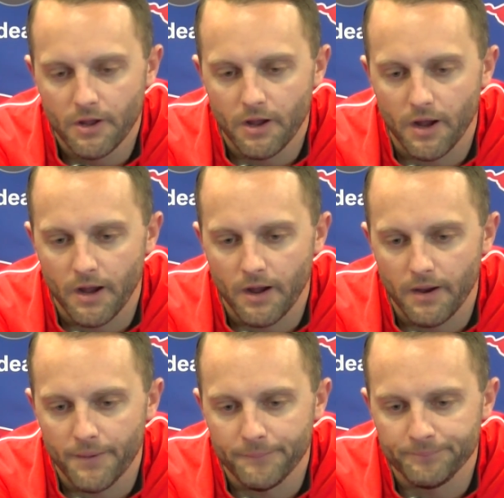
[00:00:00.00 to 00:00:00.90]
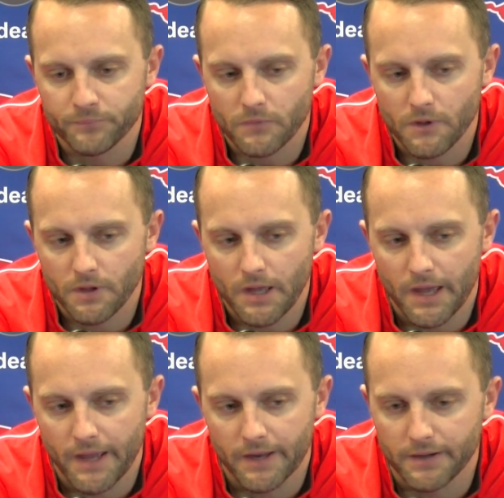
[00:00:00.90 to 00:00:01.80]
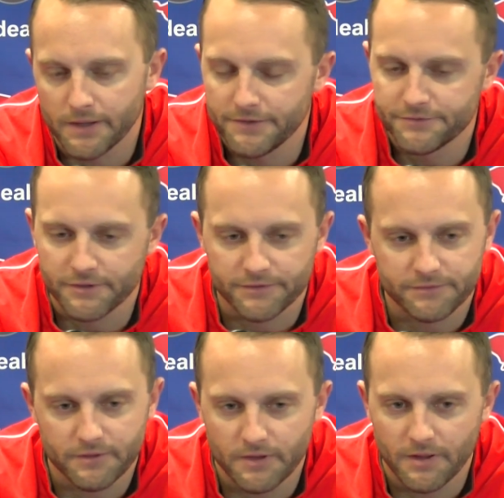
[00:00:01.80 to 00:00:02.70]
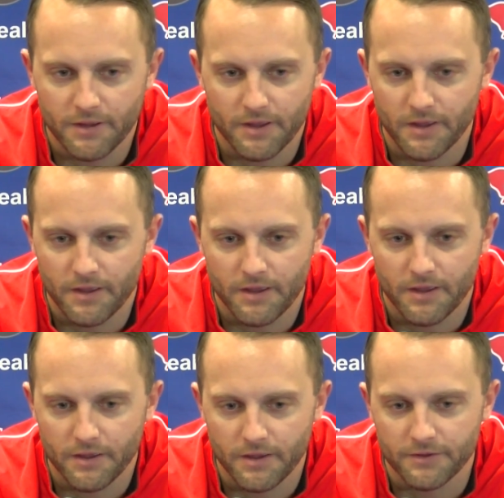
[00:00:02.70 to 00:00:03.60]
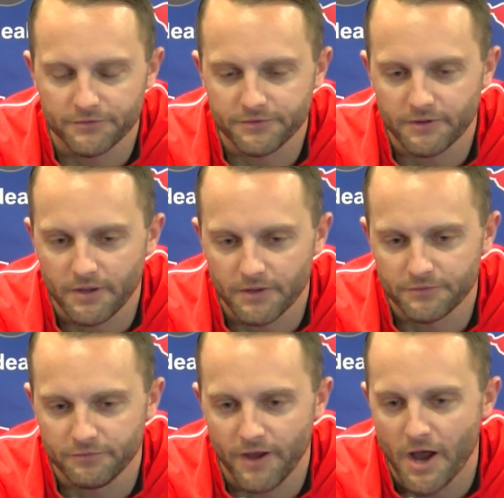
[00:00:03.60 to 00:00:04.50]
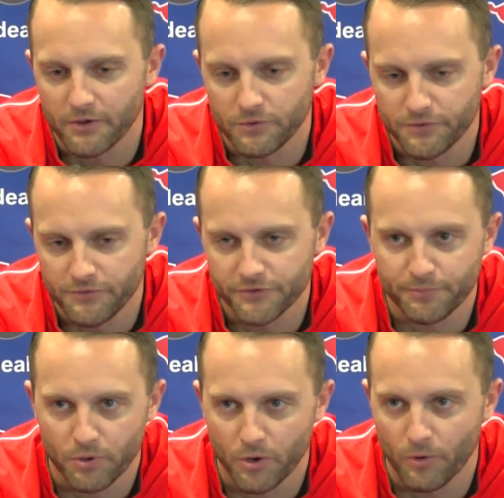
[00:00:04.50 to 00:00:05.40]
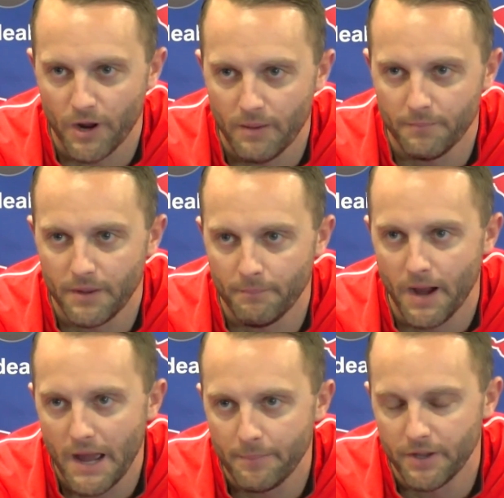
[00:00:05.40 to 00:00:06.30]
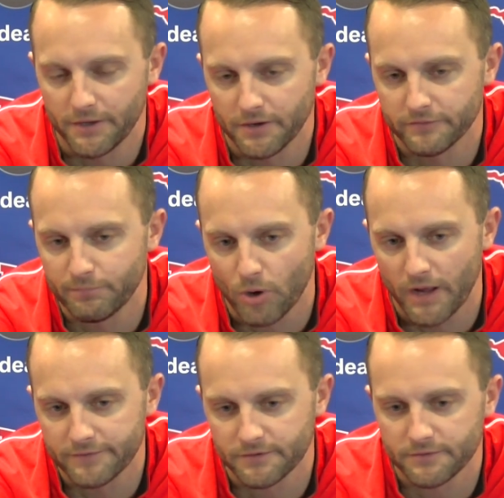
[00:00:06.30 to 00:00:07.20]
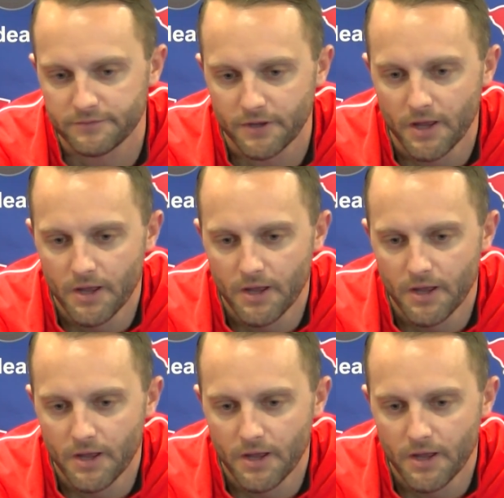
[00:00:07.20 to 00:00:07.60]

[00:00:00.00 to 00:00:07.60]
And he's just his value to this program, in my opinion, is priceless.